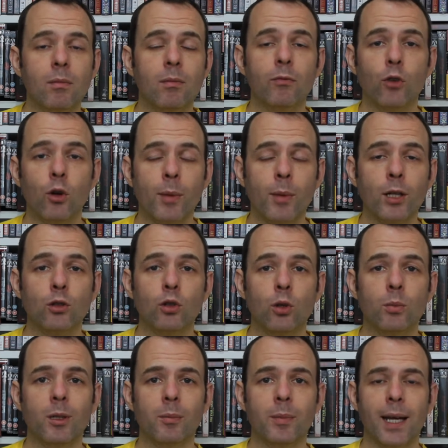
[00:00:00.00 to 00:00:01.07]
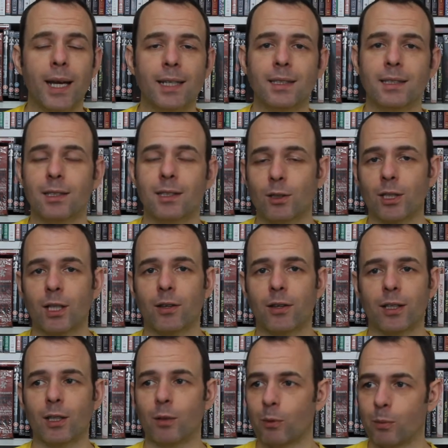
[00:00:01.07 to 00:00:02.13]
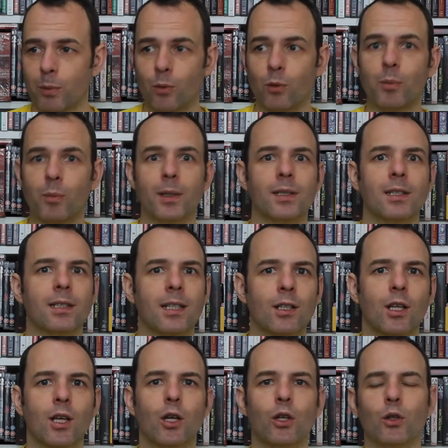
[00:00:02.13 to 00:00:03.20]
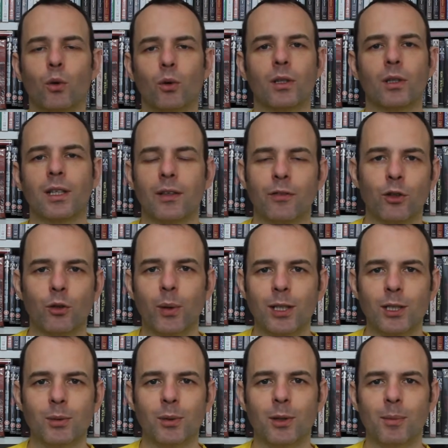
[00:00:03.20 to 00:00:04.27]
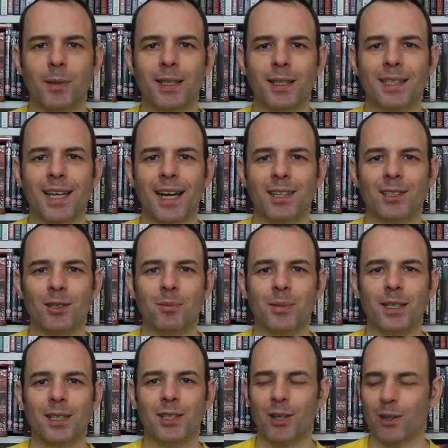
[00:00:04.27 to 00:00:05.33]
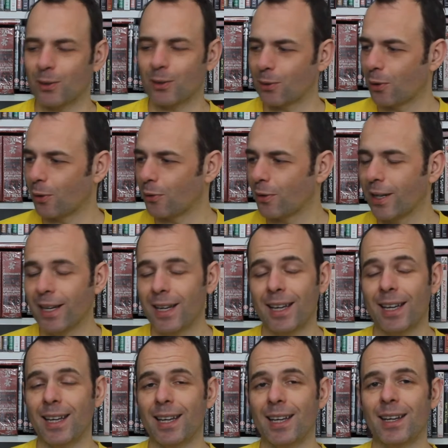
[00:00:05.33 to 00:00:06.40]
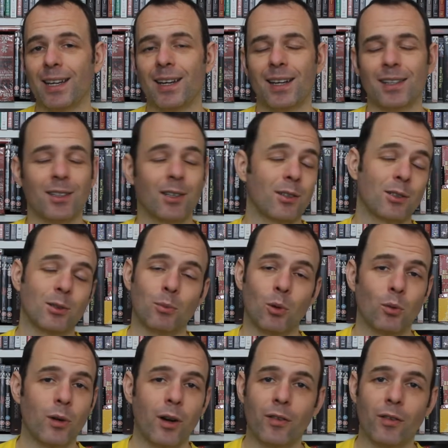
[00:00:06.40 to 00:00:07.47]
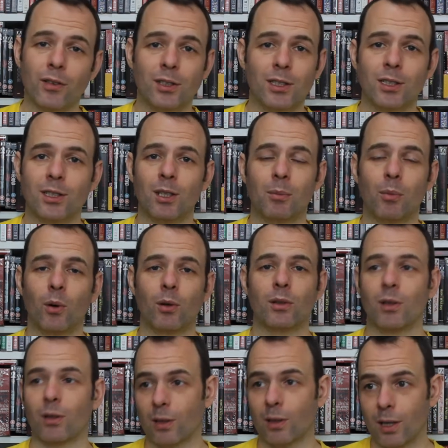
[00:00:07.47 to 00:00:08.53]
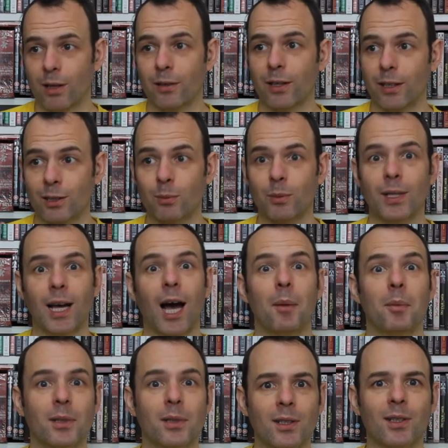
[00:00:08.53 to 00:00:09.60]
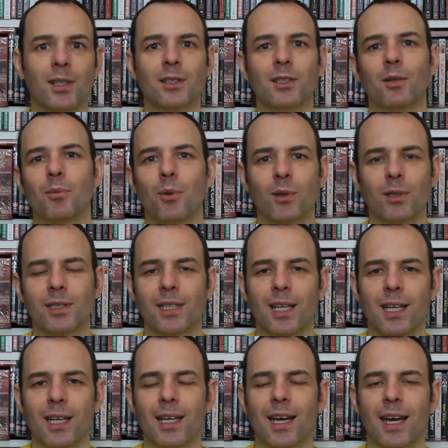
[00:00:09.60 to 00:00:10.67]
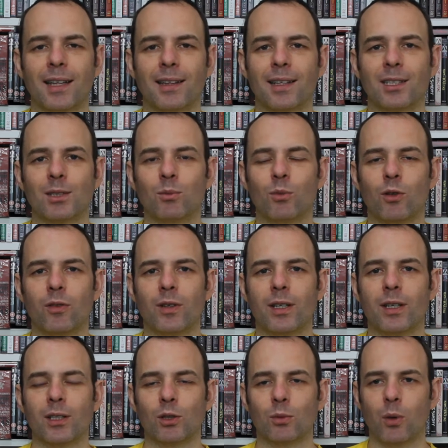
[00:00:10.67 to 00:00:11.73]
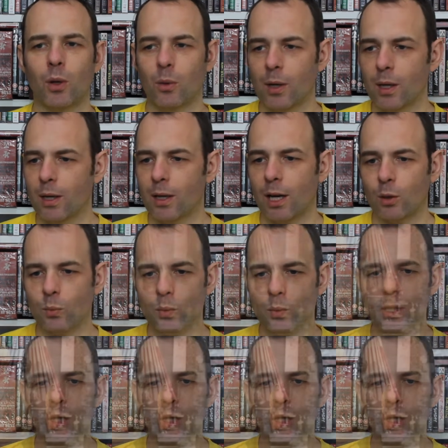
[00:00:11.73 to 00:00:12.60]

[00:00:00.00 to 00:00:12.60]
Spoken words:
Fu Manchu being beheaded. It's a thing that would be repeated in You Only Live Twice, with the main character being killed off, and there's more references to Bond or things that would happen in later Bonds in this movie as well. And we are